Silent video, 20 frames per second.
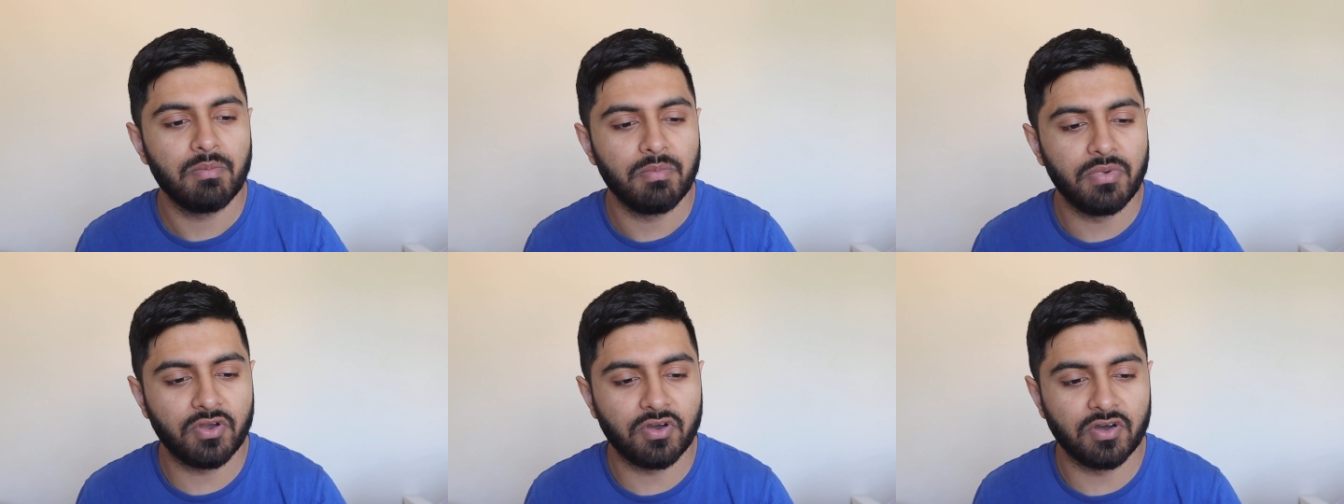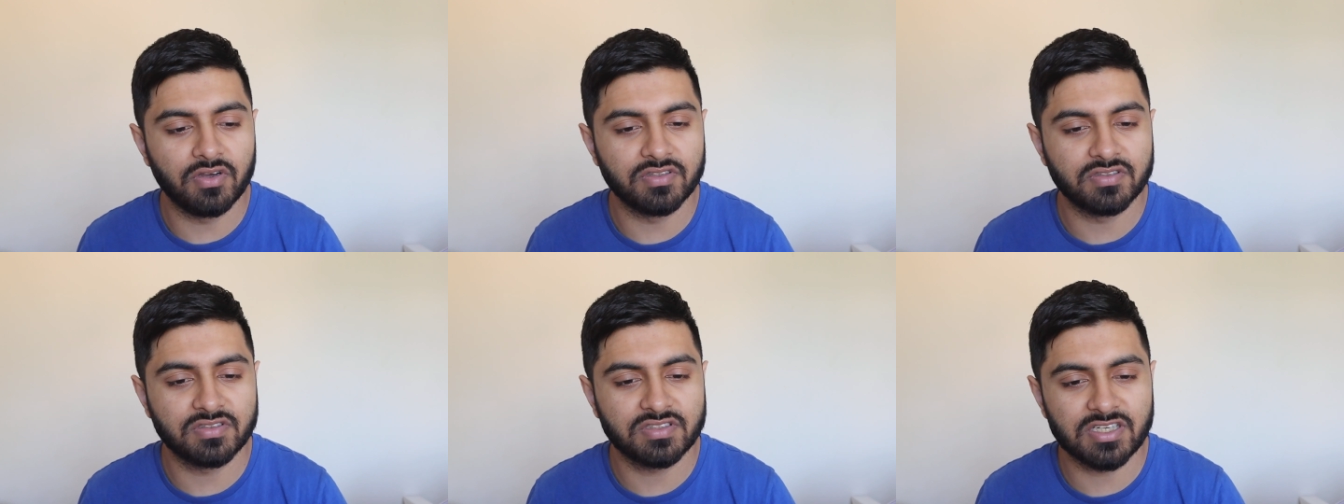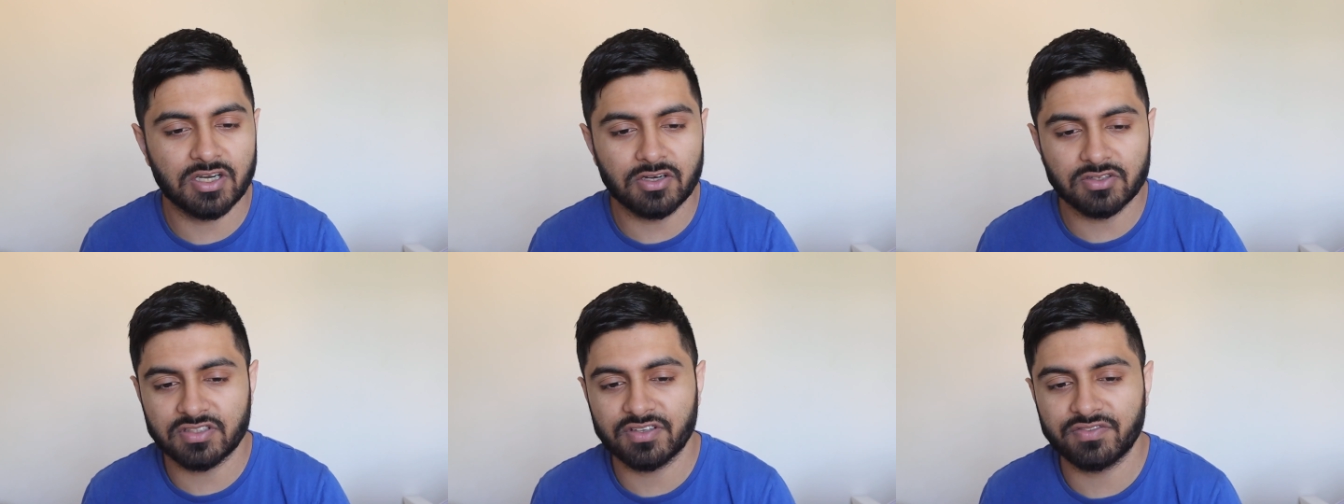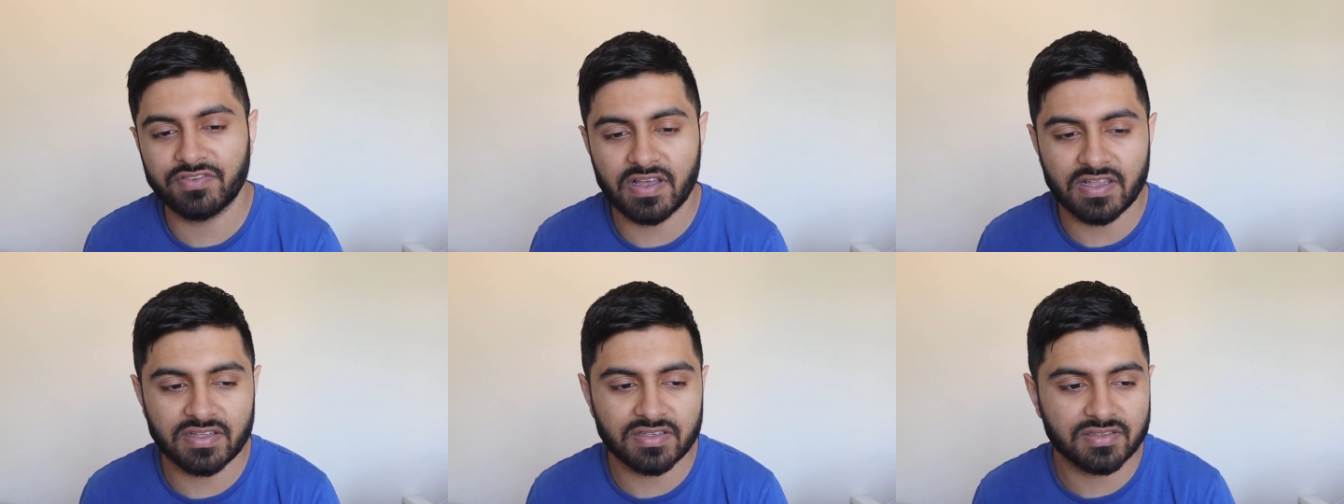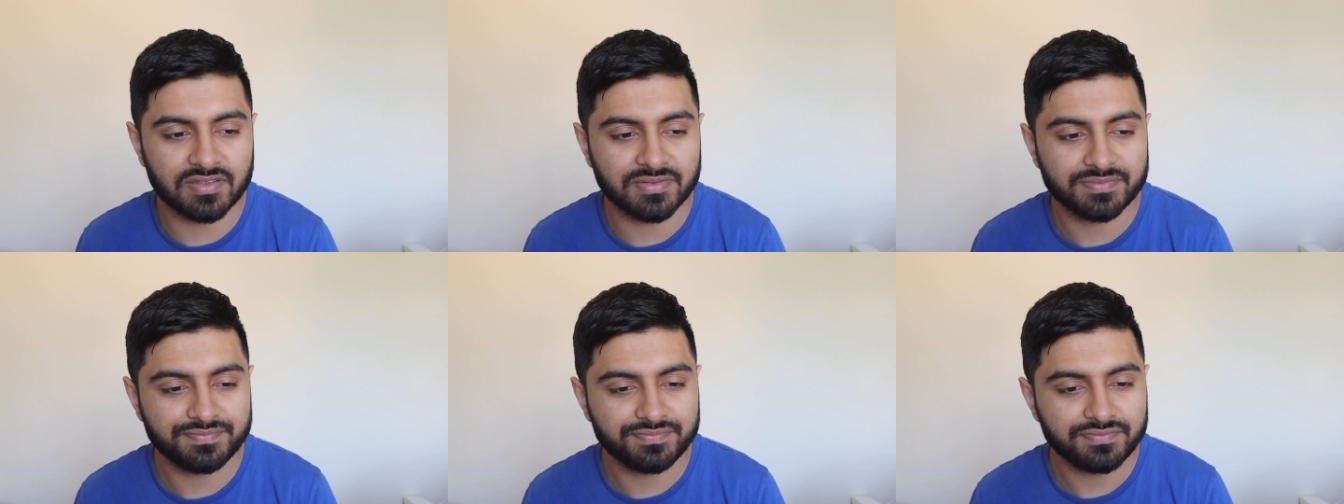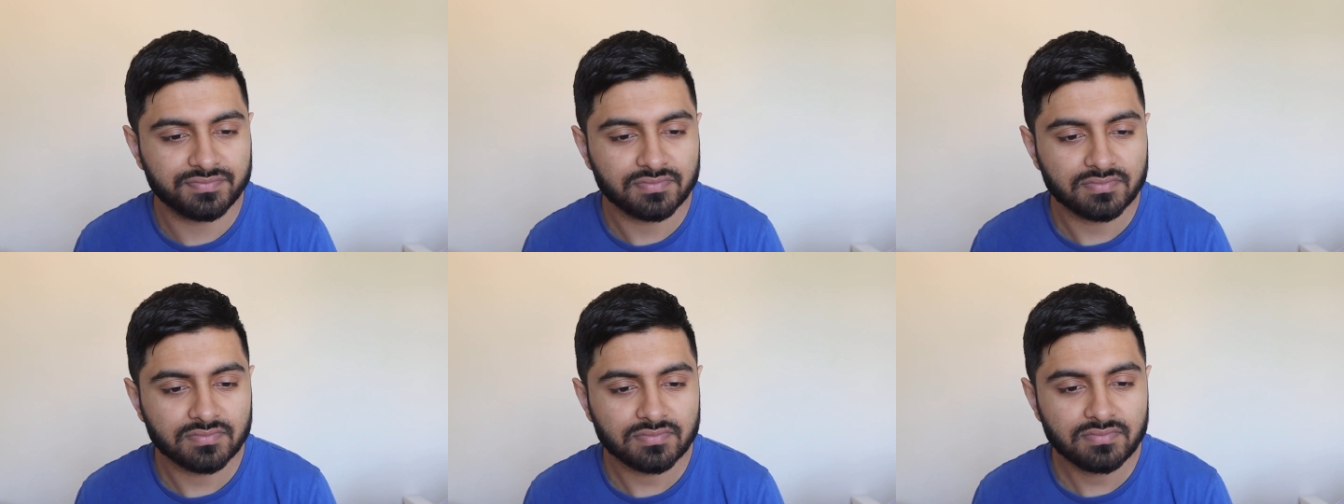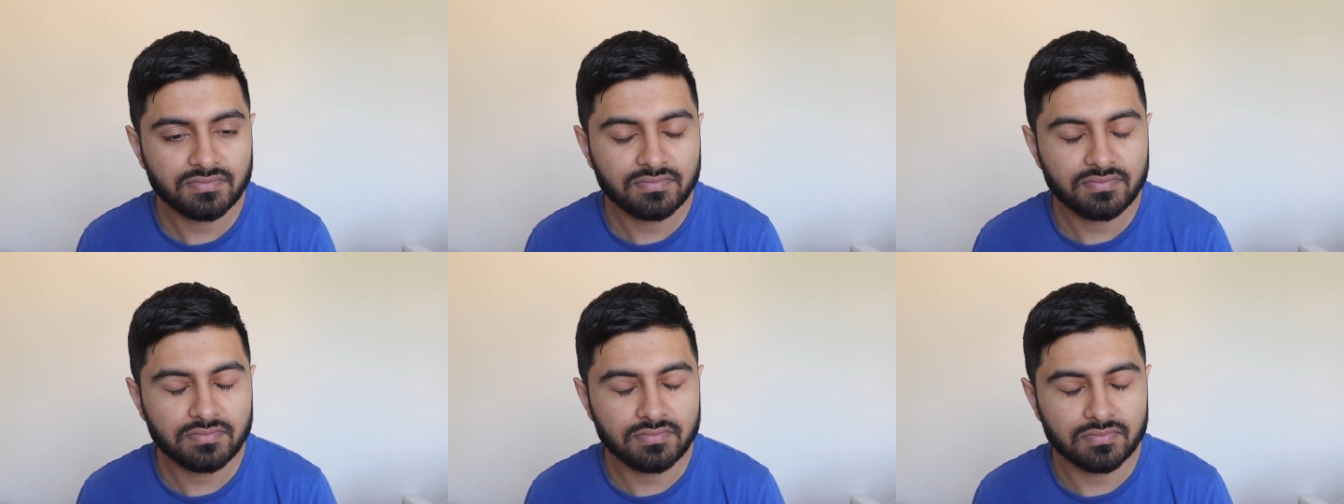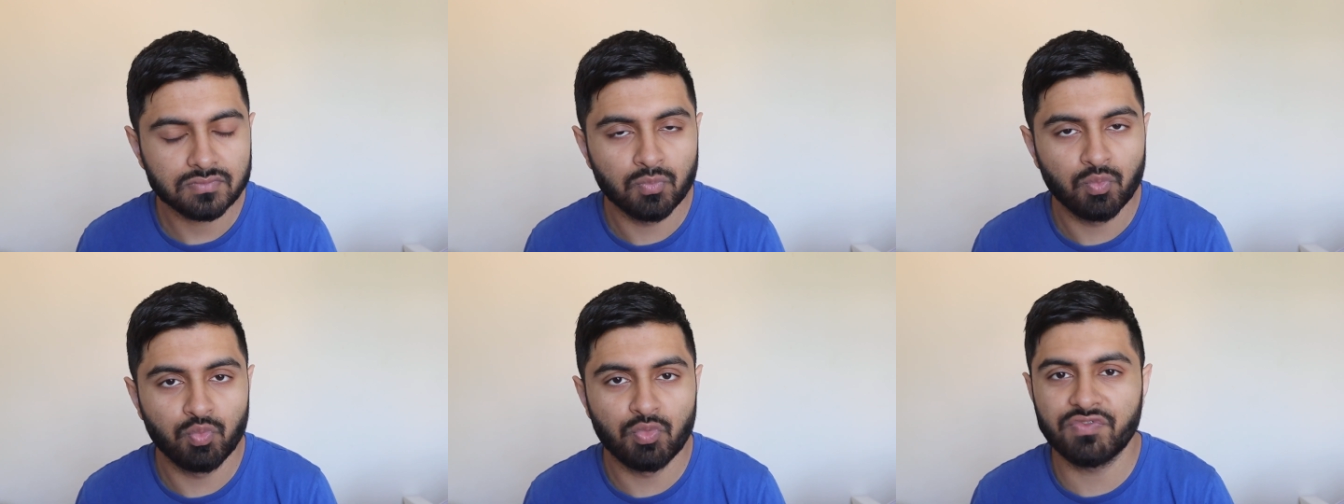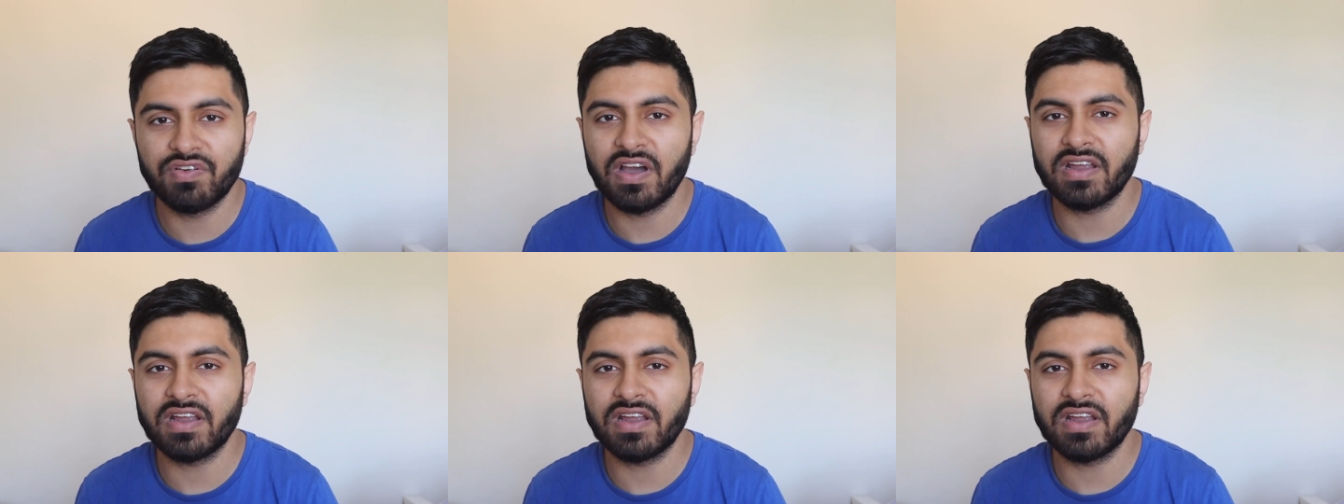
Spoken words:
because Chelsea fans, we've